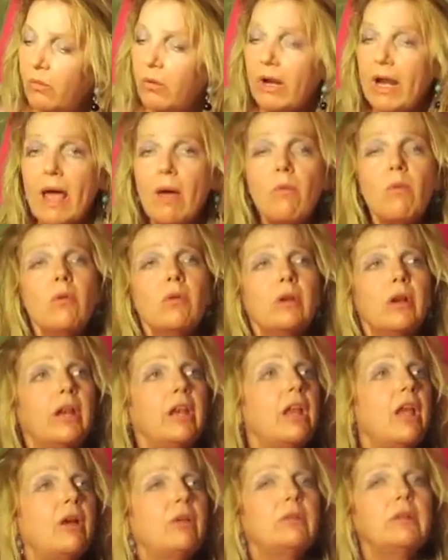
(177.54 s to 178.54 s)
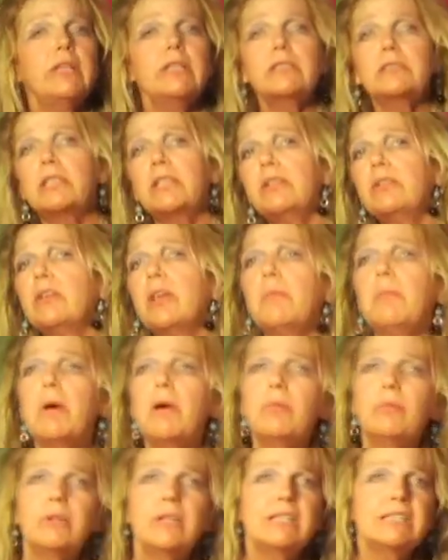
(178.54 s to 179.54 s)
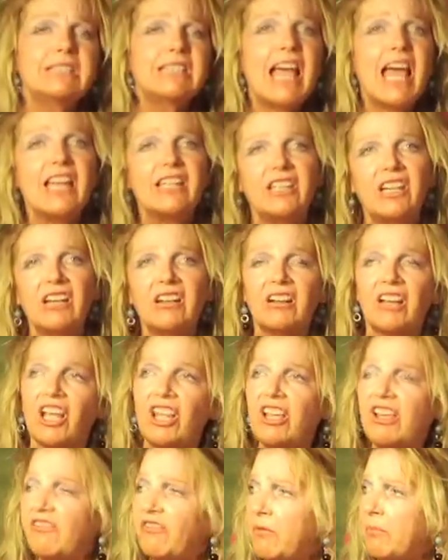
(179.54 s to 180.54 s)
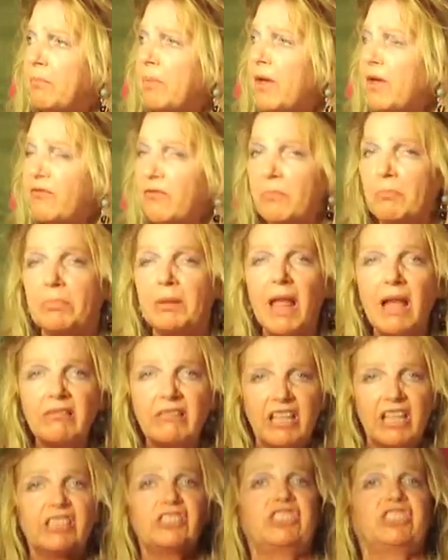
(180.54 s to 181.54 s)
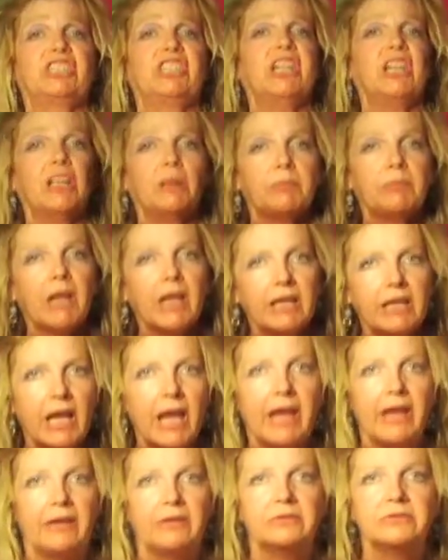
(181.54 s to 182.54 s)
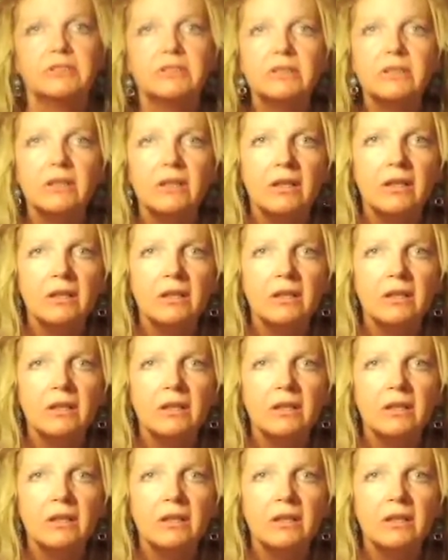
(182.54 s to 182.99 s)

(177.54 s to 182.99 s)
What I want to know is who come up with this idea to huff and puff and blow this shit up their nose.